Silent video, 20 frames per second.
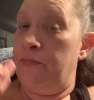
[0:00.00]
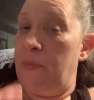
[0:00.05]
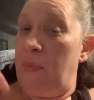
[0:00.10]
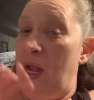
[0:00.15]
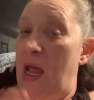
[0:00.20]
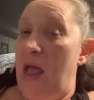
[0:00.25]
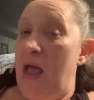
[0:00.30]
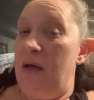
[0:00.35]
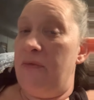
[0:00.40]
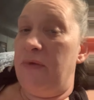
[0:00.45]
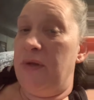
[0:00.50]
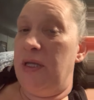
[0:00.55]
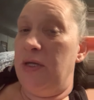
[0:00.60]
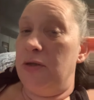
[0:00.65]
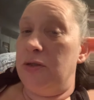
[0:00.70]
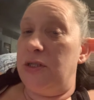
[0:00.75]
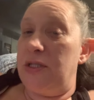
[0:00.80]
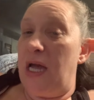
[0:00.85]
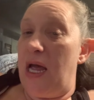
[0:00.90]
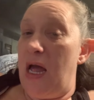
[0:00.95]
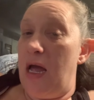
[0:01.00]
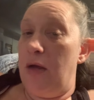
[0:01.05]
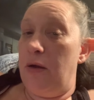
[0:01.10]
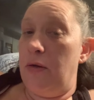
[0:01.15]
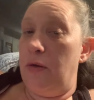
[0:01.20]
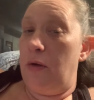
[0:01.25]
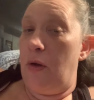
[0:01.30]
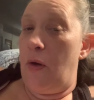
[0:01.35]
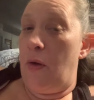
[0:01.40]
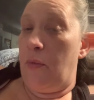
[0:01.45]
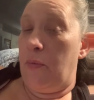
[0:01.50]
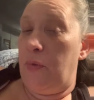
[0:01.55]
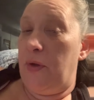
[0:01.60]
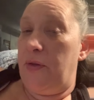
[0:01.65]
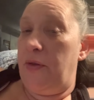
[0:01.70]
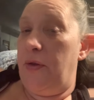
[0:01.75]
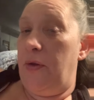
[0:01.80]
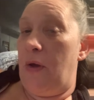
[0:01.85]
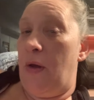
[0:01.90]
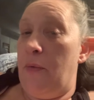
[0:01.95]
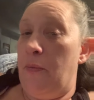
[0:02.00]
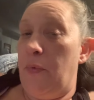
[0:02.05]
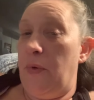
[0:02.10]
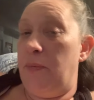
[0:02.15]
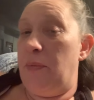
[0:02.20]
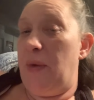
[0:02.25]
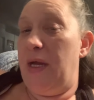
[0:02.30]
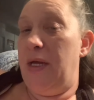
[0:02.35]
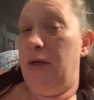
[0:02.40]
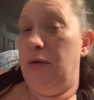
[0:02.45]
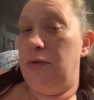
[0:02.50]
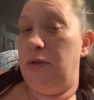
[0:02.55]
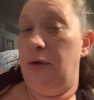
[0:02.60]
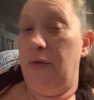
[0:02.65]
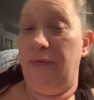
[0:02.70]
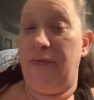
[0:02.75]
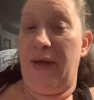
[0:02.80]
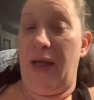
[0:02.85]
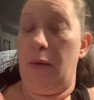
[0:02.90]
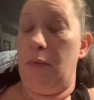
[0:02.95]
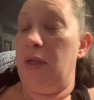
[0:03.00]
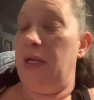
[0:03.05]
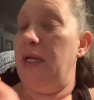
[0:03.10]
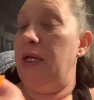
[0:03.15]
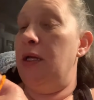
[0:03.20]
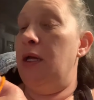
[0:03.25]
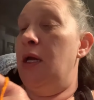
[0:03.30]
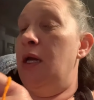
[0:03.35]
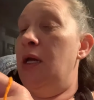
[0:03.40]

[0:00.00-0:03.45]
have a little chat with my YouTube family.